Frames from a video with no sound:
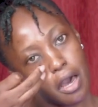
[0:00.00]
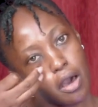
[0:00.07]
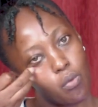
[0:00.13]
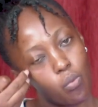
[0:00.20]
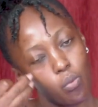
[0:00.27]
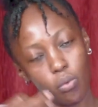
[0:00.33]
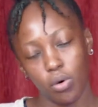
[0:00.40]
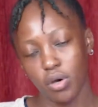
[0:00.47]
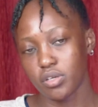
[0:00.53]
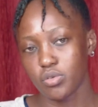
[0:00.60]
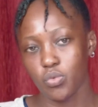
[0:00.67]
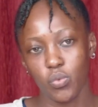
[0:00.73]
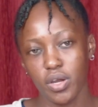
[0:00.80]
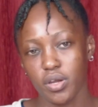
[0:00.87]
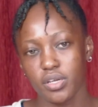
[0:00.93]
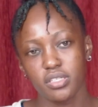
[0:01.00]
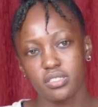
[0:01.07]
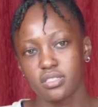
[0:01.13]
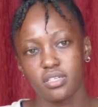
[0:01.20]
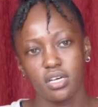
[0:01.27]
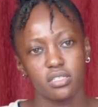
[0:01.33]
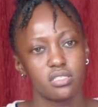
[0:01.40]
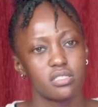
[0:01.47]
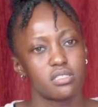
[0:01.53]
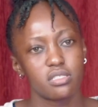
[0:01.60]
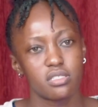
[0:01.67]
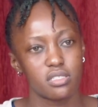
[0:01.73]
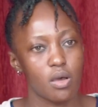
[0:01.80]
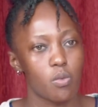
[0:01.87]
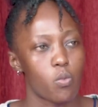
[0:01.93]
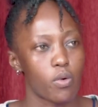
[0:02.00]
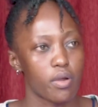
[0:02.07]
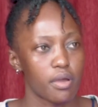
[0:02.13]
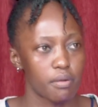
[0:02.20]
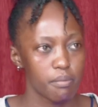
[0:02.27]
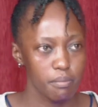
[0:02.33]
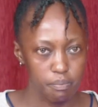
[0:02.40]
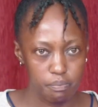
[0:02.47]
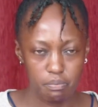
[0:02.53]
where it starts somewhere.